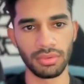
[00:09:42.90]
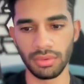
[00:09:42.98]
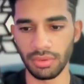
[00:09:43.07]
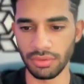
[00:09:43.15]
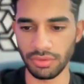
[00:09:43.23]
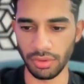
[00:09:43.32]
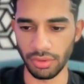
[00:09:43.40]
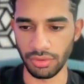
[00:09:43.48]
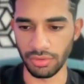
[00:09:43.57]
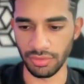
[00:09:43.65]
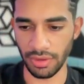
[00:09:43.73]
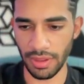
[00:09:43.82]
Let's go and
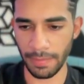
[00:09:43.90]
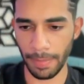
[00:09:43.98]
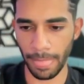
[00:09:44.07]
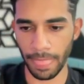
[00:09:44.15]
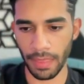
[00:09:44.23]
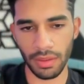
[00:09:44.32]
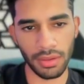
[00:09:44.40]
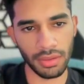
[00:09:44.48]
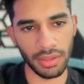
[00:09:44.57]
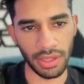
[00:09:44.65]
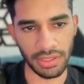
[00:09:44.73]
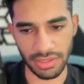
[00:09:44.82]
use that.
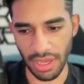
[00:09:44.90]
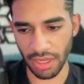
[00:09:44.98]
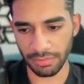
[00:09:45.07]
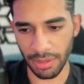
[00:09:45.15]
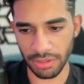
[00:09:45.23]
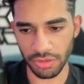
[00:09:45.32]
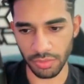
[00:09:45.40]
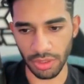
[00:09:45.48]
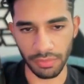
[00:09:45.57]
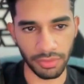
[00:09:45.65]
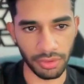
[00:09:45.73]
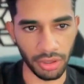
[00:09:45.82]
Exact match is
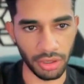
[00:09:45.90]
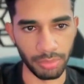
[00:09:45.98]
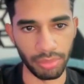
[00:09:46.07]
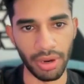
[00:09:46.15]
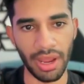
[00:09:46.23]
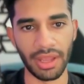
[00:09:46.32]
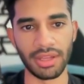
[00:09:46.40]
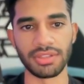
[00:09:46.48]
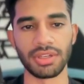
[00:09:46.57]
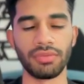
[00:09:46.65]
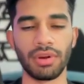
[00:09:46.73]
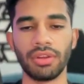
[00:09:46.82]
whenever there are
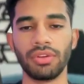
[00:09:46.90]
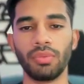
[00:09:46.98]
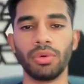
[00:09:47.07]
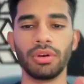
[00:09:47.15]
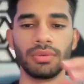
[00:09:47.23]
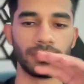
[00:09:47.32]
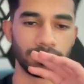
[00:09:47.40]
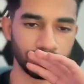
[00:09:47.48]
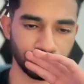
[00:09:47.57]
brackets around the word.